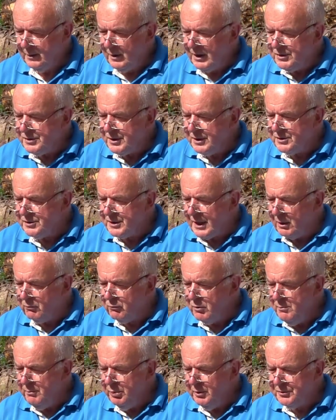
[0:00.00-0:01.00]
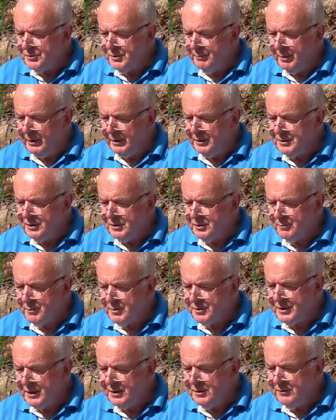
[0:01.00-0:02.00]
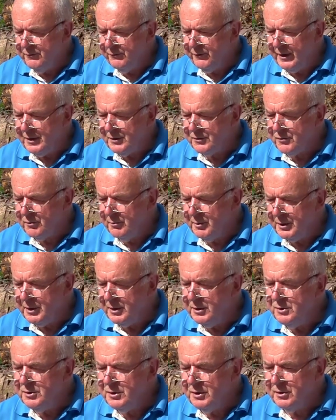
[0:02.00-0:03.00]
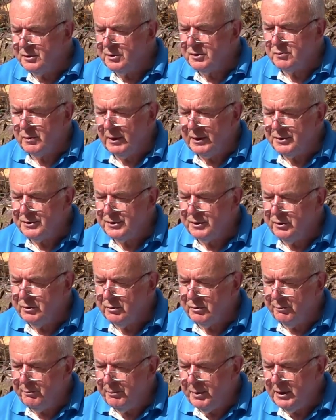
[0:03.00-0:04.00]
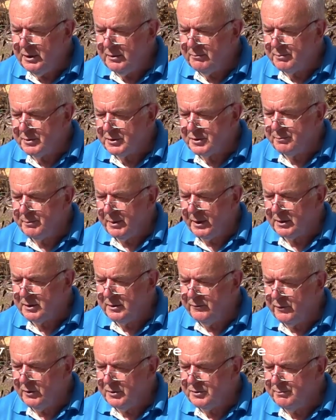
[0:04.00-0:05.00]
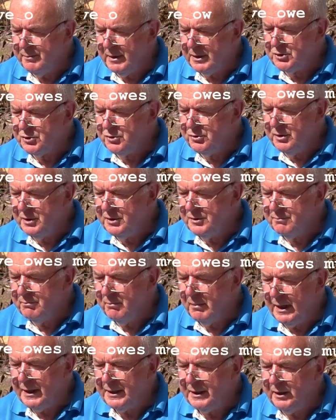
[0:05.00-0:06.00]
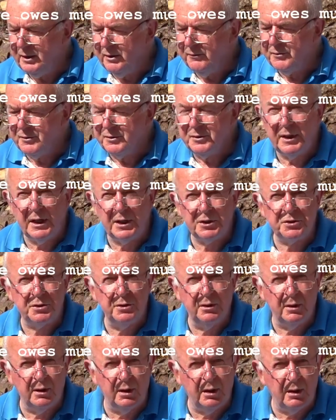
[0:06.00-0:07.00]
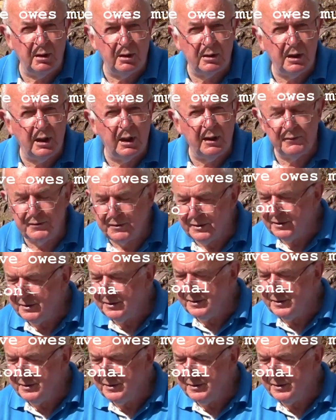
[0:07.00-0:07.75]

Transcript: It says Dalrymple's ability to present events from an Indian as well as a European perspective owes much to his mining of the National Archives in